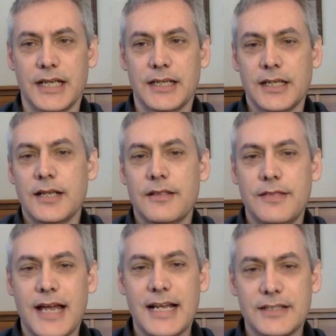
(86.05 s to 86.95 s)
And
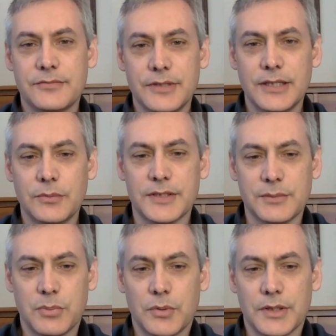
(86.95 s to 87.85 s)
that's really
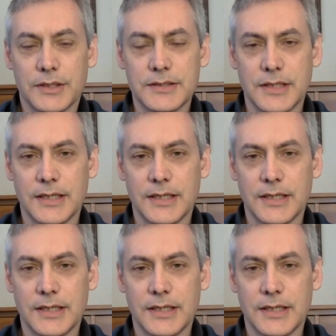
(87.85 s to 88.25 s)
what's important.